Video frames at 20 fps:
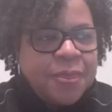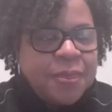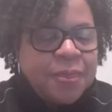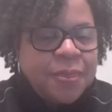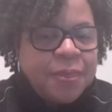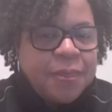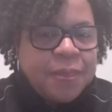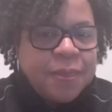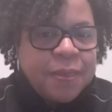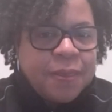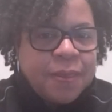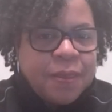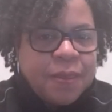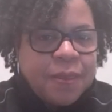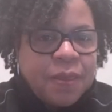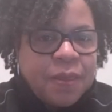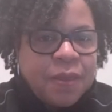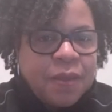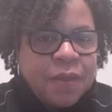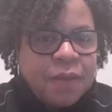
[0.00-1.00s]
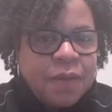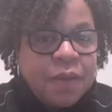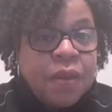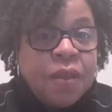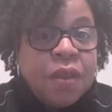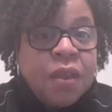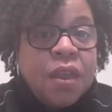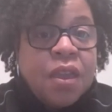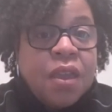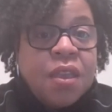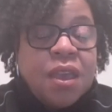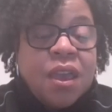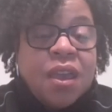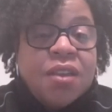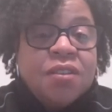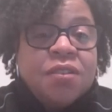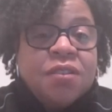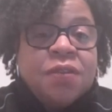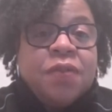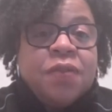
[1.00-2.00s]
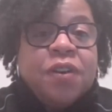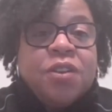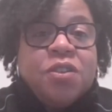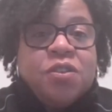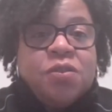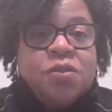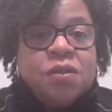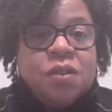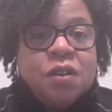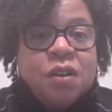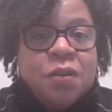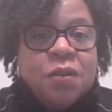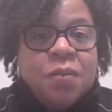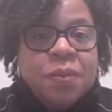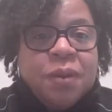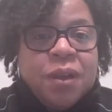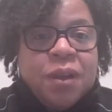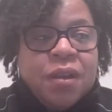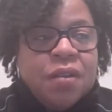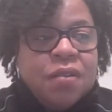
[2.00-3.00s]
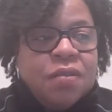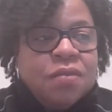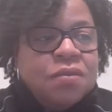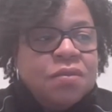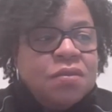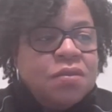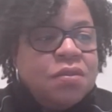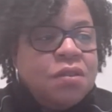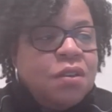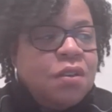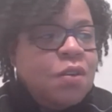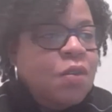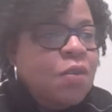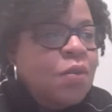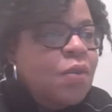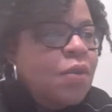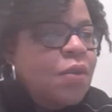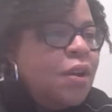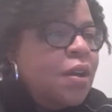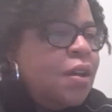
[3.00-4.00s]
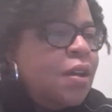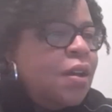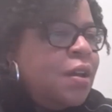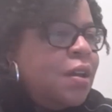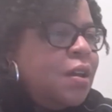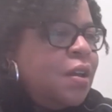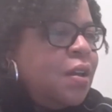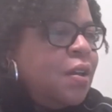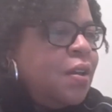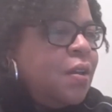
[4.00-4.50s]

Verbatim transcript: of the open house? Yeah, it's a virtual open house. So, oh,